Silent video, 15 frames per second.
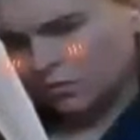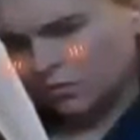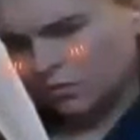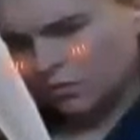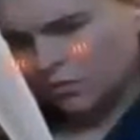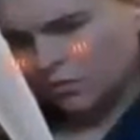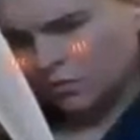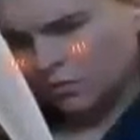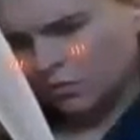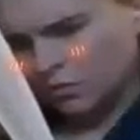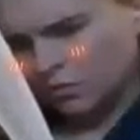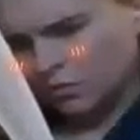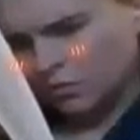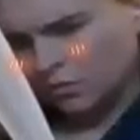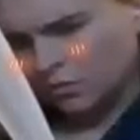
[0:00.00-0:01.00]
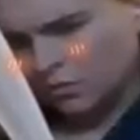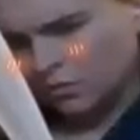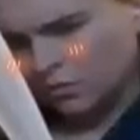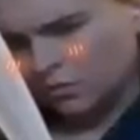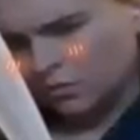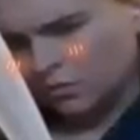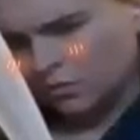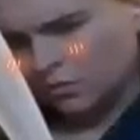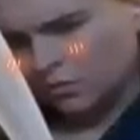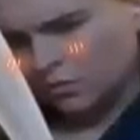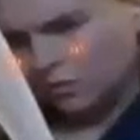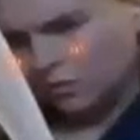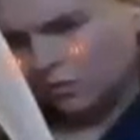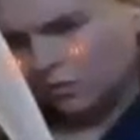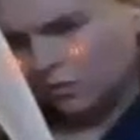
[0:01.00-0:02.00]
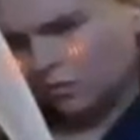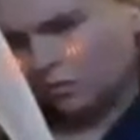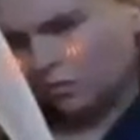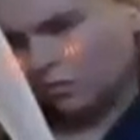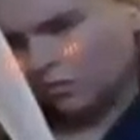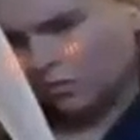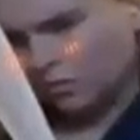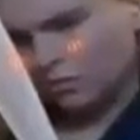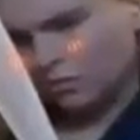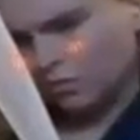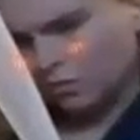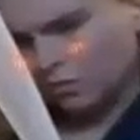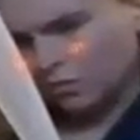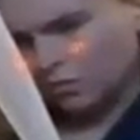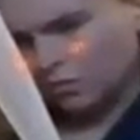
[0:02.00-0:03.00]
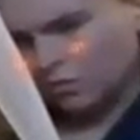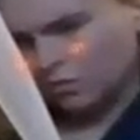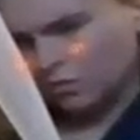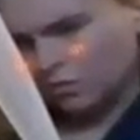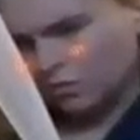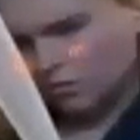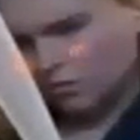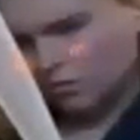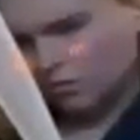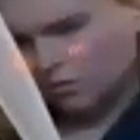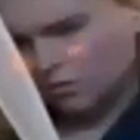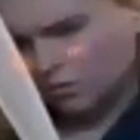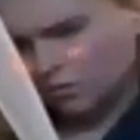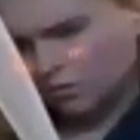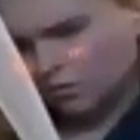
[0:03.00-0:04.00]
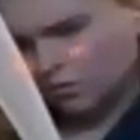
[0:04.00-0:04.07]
(silent)